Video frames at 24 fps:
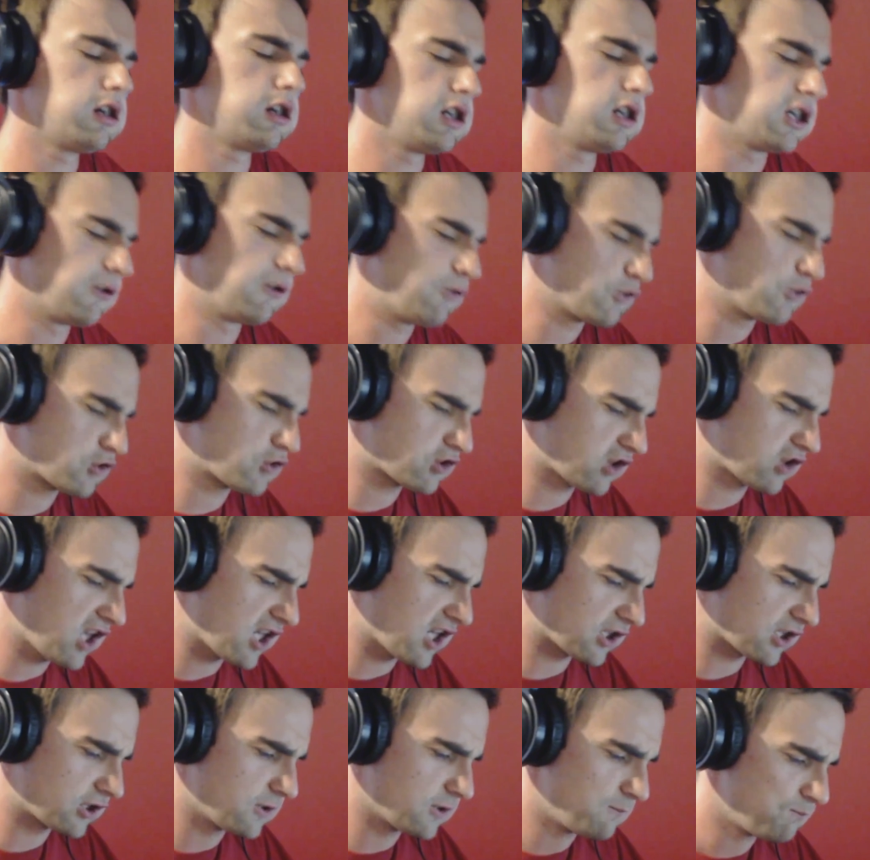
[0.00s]
Oh, I feel
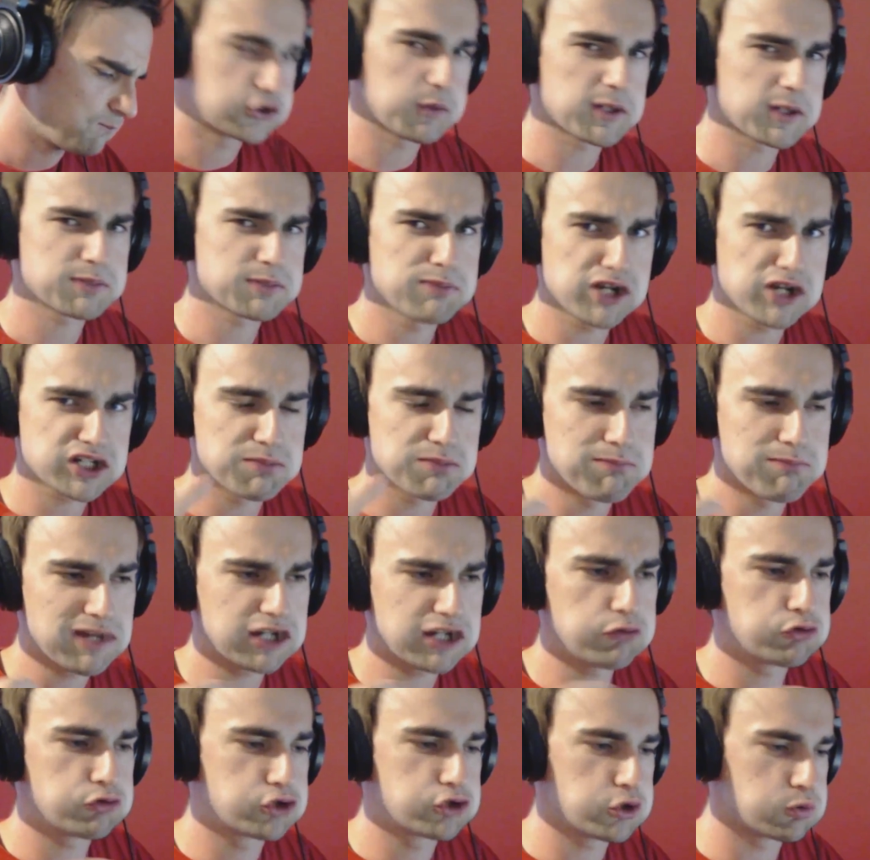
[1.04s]
sick. There's so much
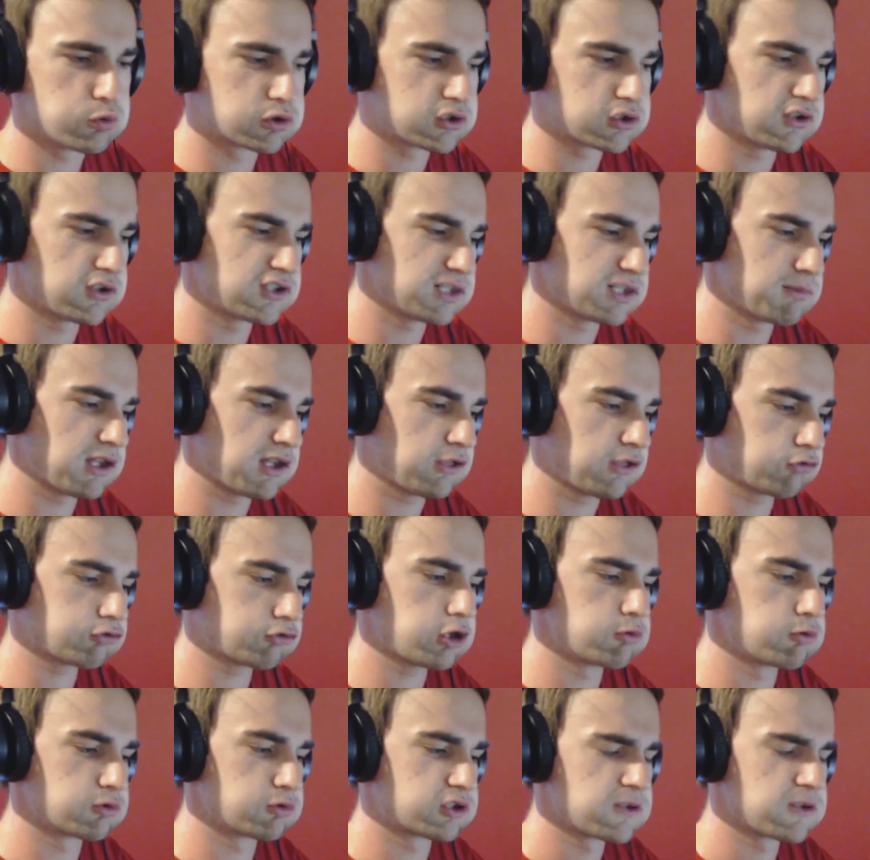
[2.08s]
marshmallow juice going down my
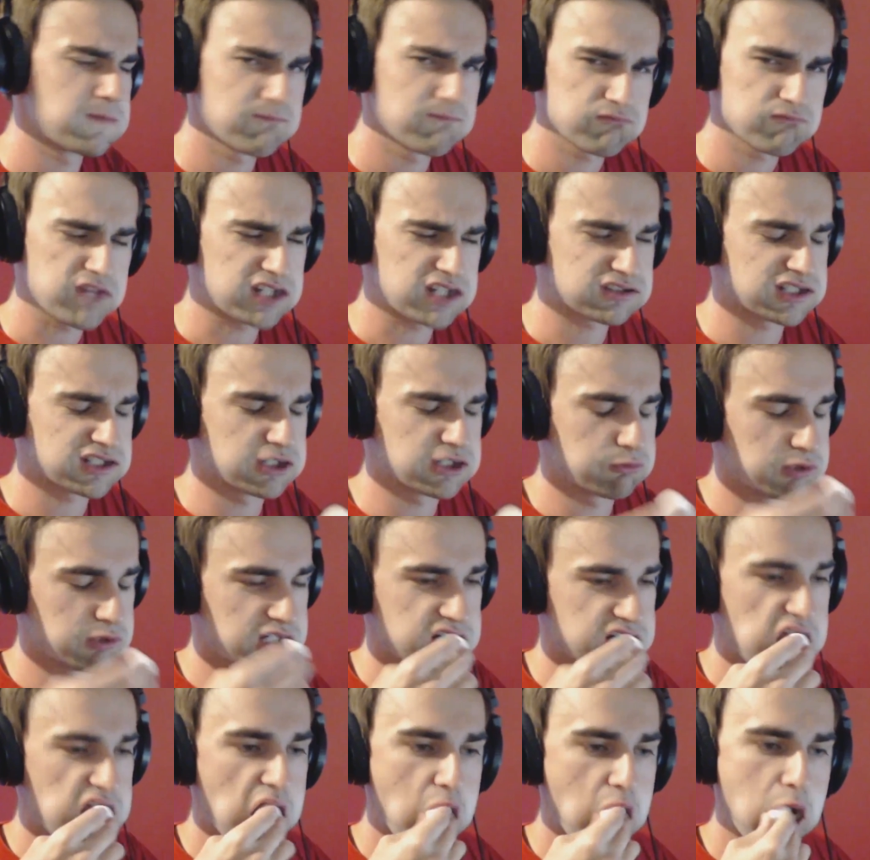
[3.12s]
throat. That sounded
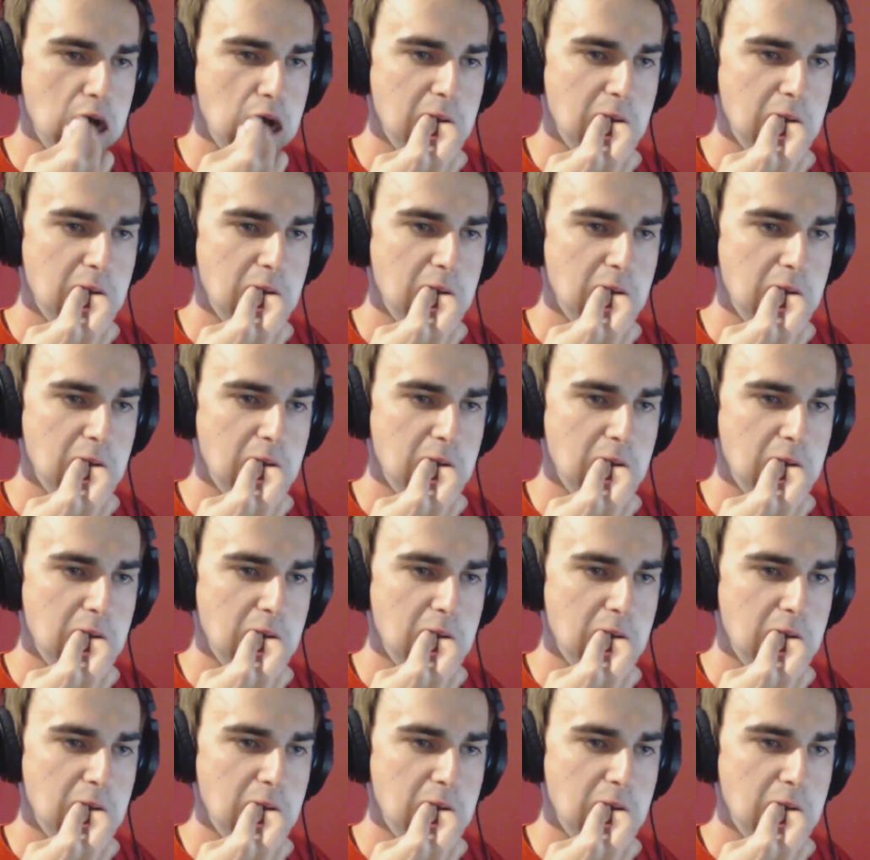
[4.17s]
weird.